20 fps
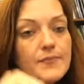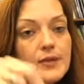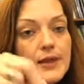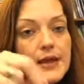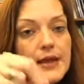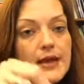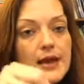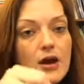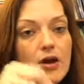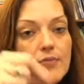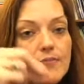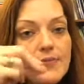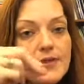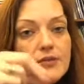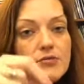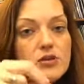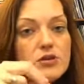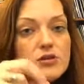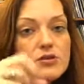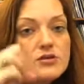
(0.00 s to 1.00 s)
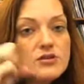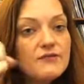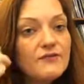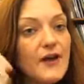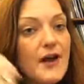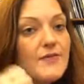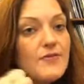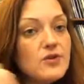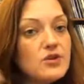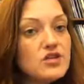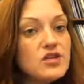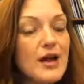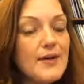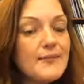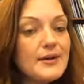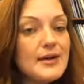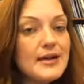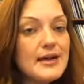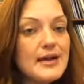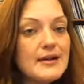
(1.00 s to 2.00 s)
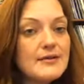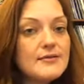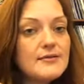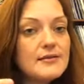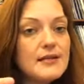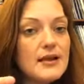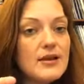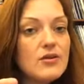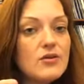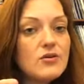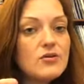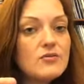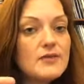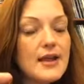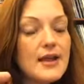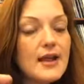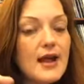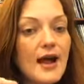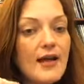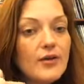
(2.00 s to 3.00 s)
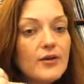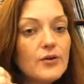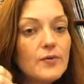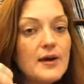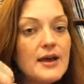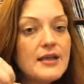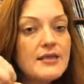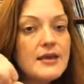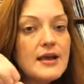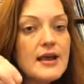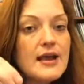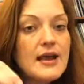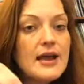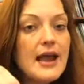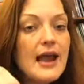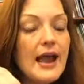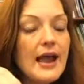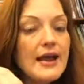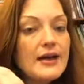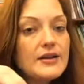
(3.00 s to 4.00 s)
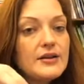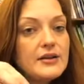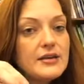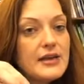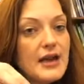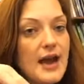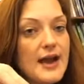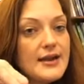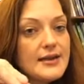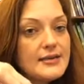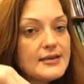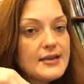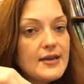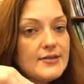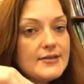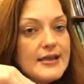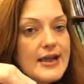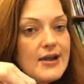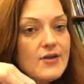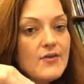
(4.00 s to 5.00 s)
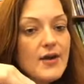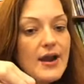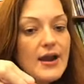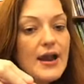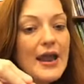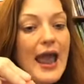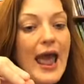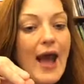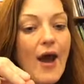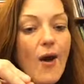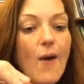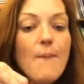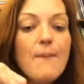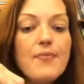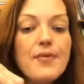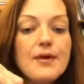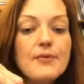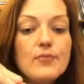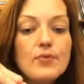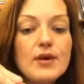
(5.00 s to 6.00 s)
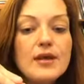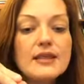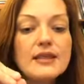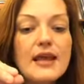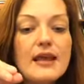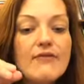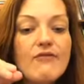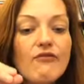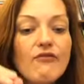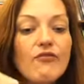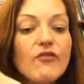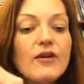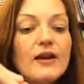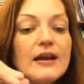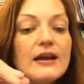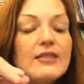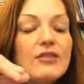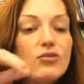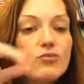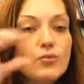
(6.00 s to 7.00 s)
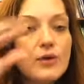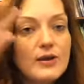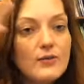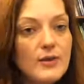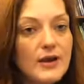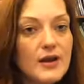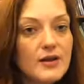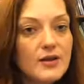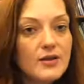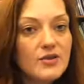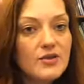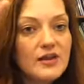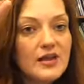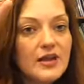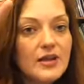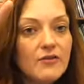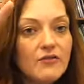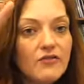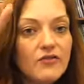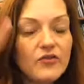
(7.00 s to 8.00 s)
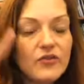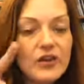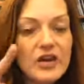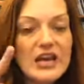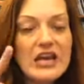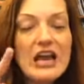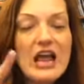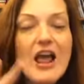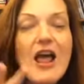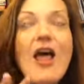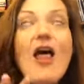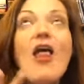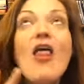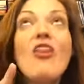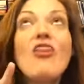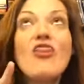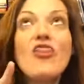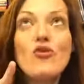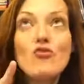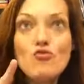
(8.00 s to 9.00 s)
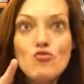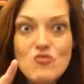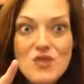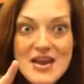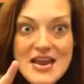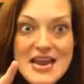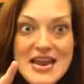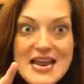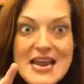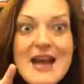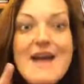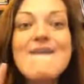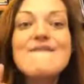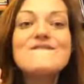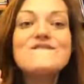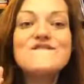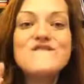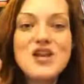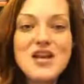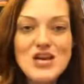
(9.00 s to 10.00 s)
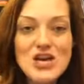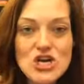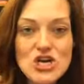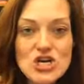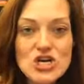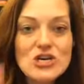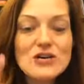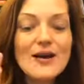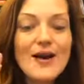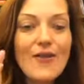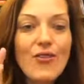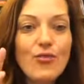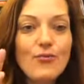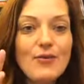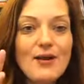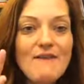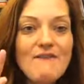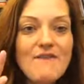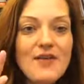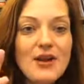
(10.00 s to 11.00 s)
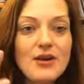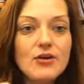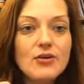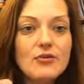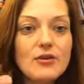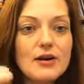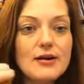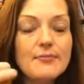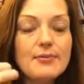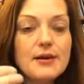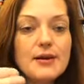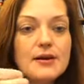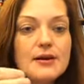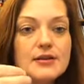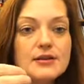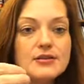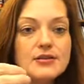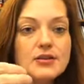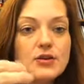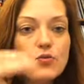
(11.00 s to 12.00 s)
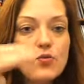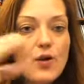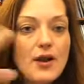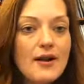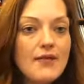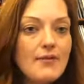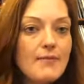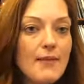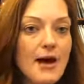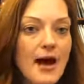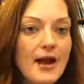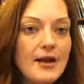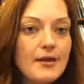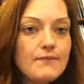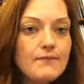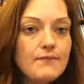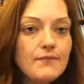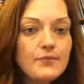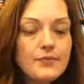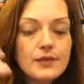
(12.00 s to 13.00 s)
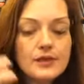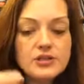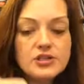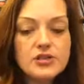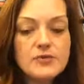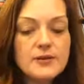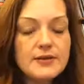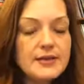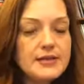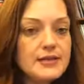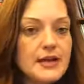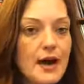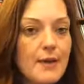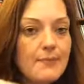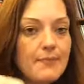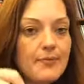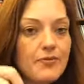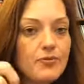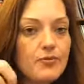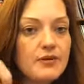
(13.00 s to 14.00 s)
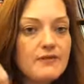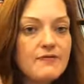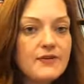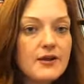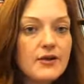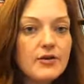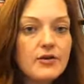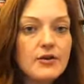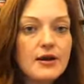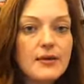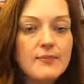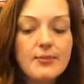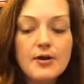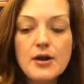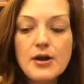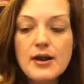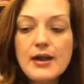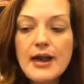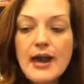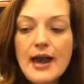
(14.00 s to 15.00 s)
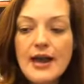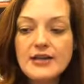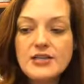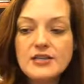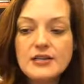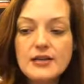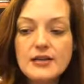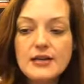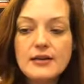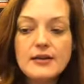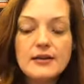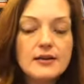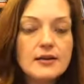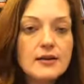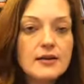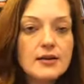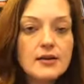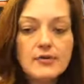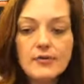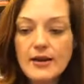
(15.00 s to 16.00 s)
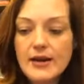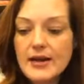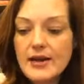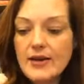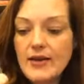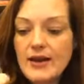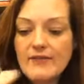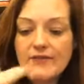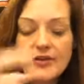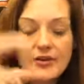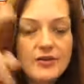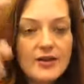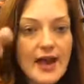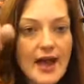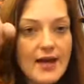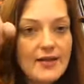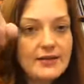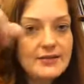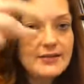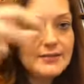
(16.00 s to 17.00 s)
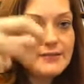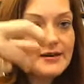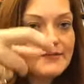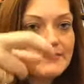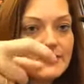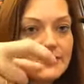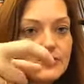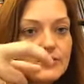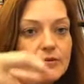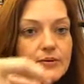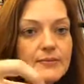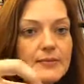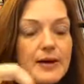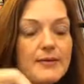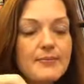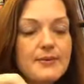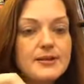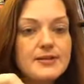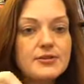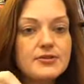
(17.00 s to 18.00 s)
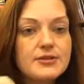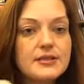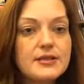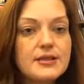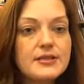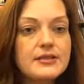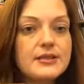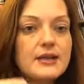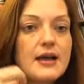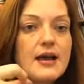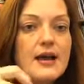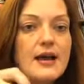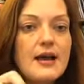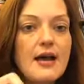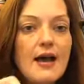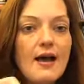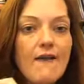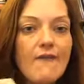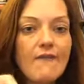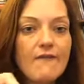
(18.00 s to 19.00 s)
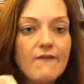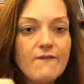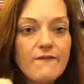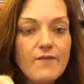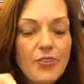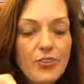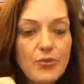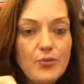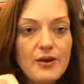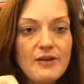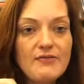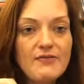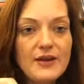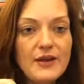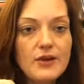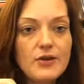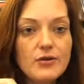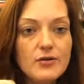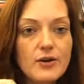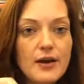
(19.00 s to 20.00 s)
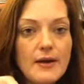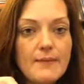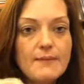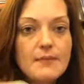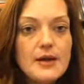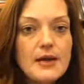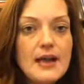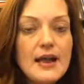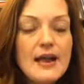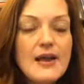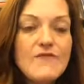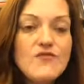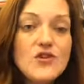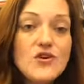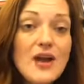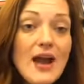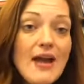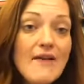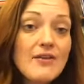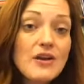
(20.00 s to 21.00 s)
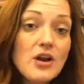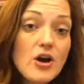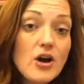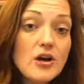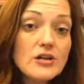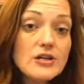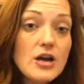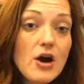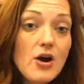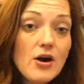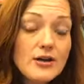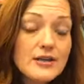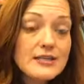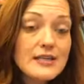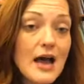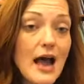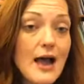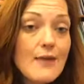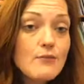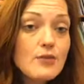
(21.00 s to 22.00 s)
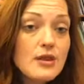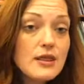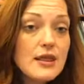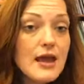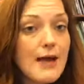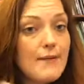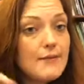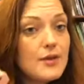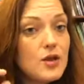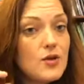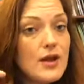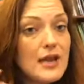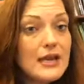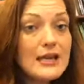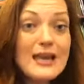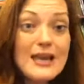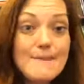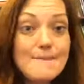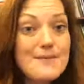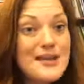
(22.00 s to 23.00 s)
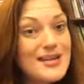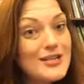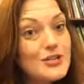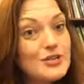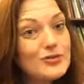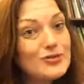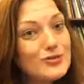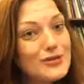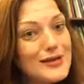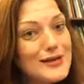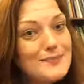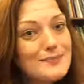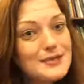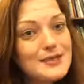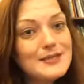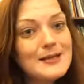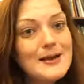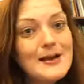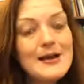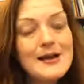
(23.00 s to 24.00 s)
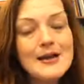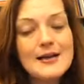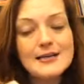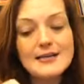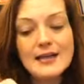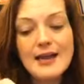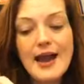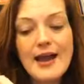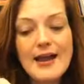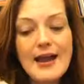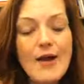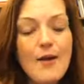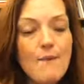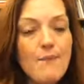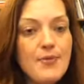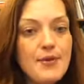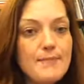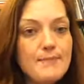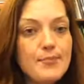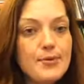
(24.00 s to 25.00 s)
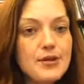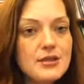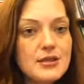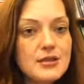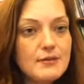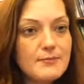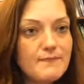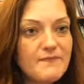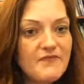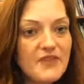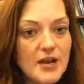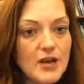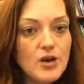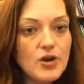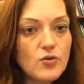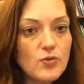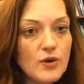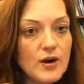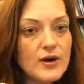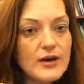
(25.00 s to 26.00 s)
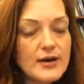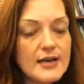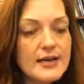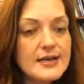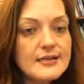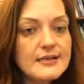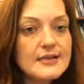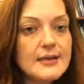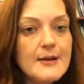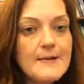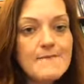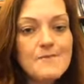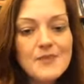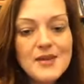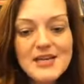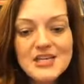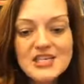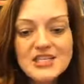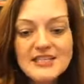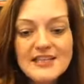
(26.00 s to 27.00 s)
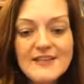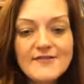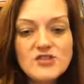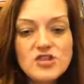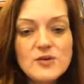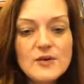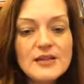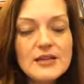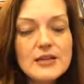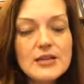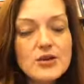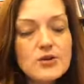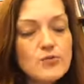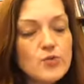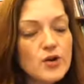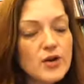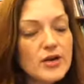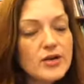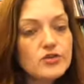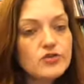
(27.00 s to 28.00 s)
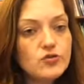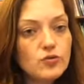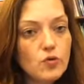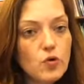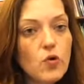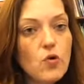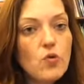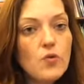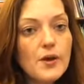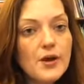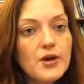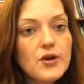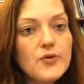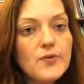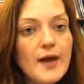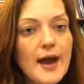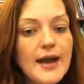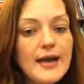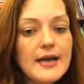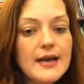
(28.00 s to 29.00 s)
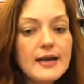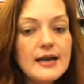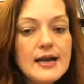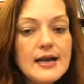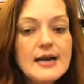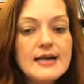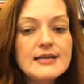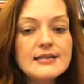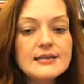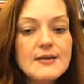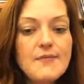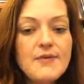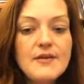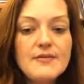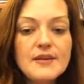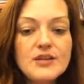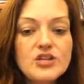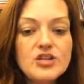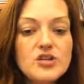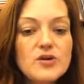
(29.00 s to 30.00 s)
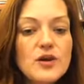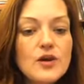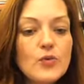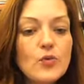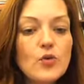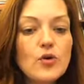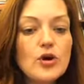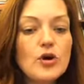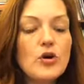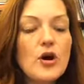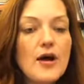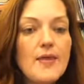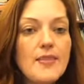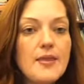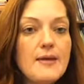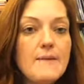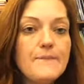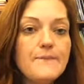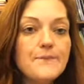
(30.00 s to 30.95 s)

Help them use, find their dominant hand they color with, and kind of tilt that crayon. Help them with a we call it a 3-finger grip. So 1 on the bottom, 2 on the top, 3-finger grip. Actually, right here, I have a little callus on my finger where my pencil sits. A 3-finger grip. If they're having a hard time with that, you can get pencil grips to kind of help them put their finger where it is. It just gives you a little more control when you're writing, something that you can work on them.